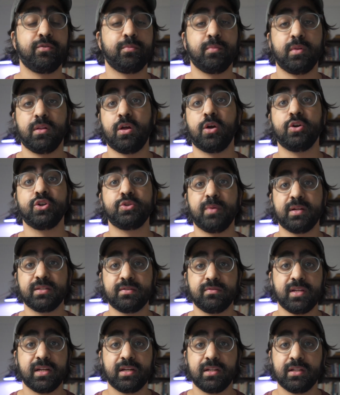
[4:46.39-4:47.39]
from the large amounts
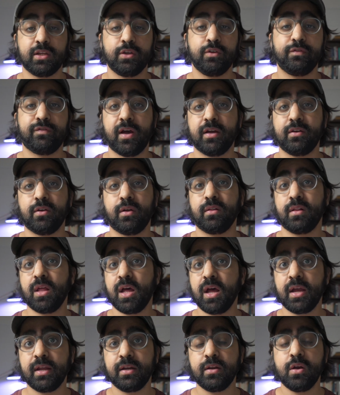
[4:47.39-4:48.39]
of data that you find
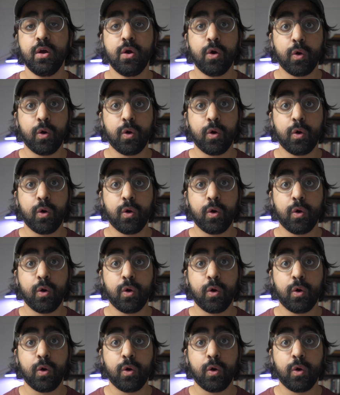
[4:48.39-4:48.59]
online?